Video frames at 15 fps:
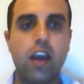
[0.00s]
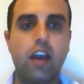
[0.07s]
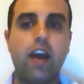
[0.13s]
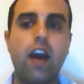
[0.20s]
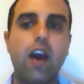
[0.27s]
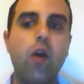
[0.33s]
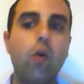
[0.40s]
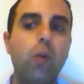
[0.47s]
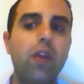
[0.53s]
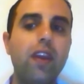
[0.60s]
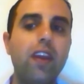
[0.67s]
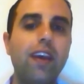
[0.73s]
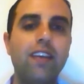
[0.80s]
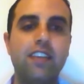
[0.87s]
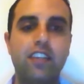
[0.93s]
and how
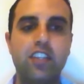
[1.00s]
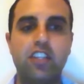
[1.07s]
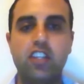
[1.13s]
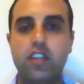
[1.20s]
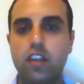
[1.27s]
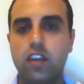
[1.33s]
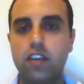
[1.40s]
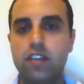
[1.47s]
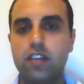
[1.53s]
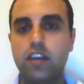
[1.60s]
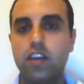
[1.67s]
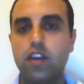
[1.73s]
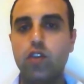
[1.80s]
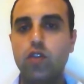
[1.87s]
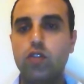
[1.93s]
we as engineers
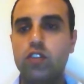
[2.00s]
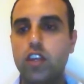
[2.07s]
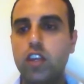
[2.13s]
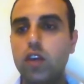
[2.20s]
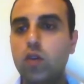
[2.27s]
can use